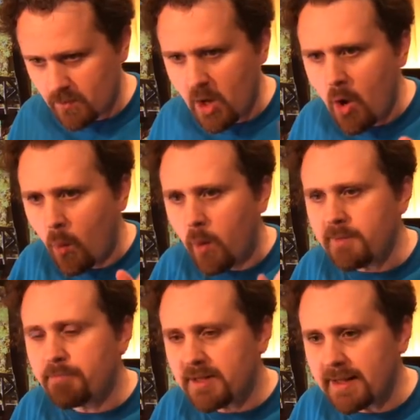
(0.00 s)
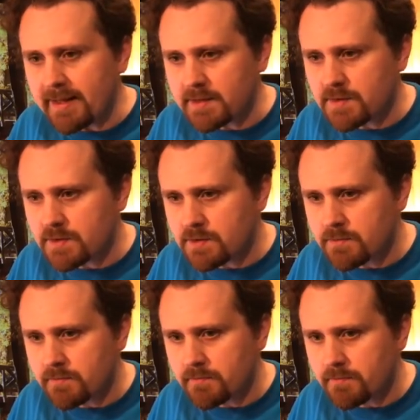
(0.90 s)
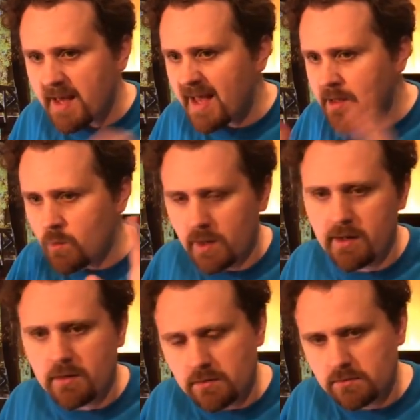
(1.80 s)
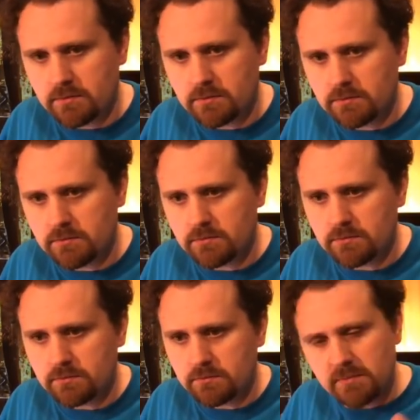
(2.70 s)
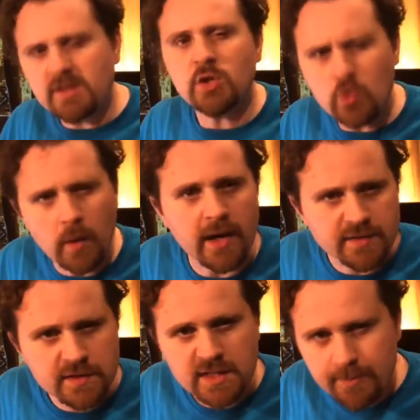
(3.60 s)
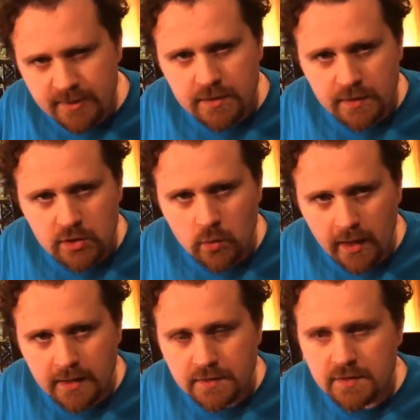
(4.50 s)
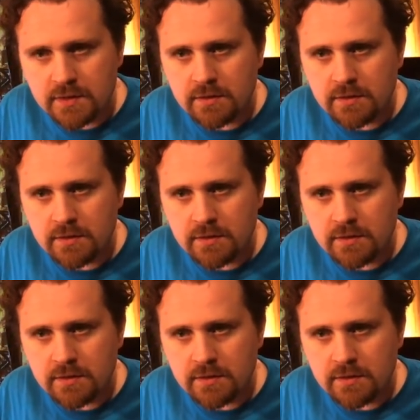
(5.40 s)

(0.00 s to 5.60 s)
What place, anywhere, in the U.S., let's keep it to the U.S.,